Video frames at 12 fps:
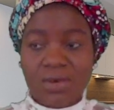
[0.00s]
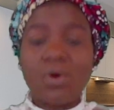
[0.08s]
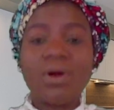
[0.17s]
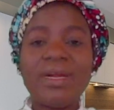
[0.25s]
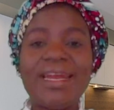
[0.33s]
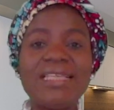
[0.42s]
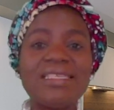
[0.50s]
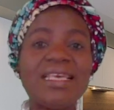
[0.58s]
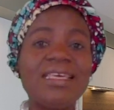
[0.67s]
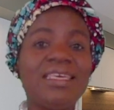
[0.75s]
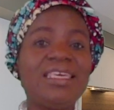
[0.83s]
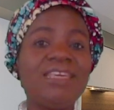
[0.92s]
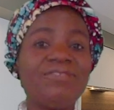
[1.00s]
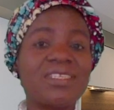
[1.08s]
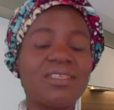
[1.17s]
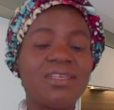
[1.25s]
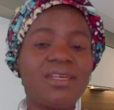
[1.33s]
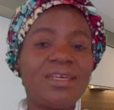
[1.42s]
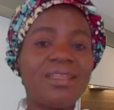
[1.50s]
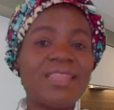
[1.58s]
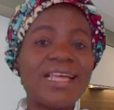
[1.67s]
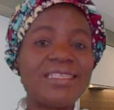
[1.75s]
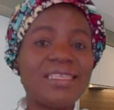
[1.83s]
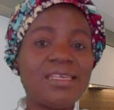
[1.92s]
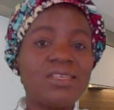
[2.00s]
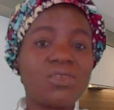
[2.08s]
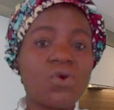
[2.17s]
collect a gift that is